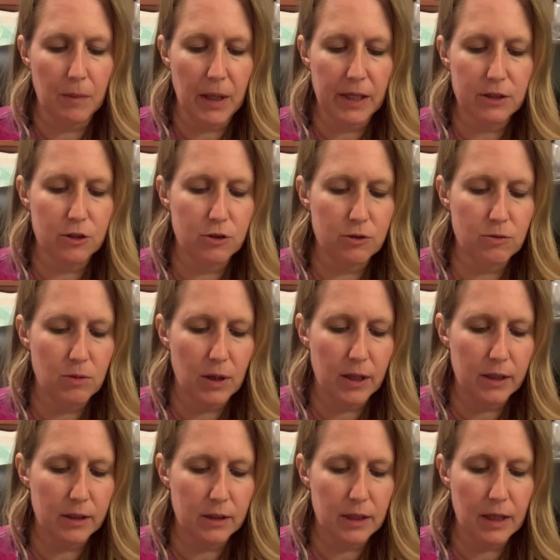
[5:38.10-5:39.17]
I do
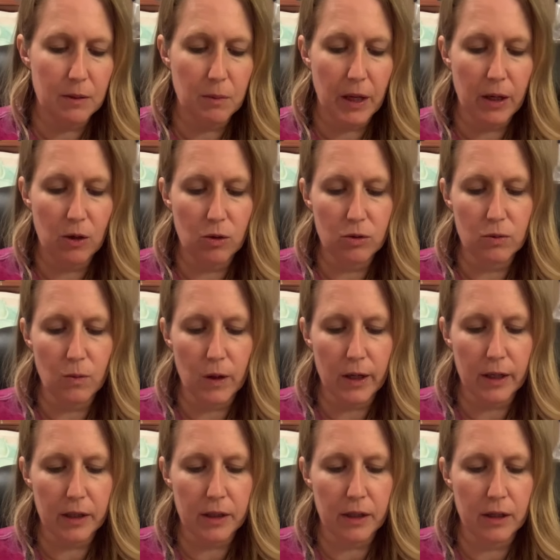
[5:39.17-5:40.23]
want in my own
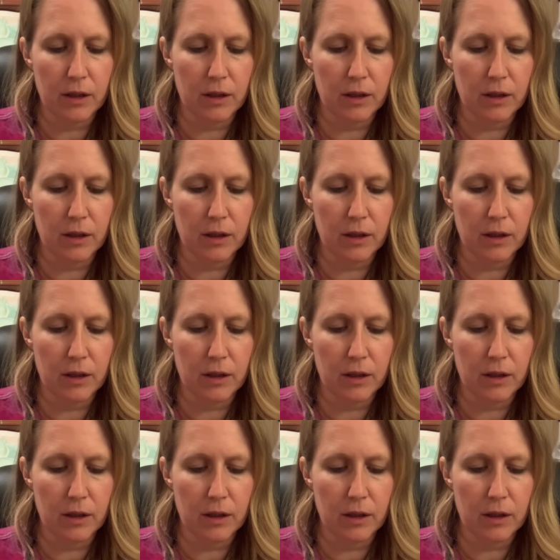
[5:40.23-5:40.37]
work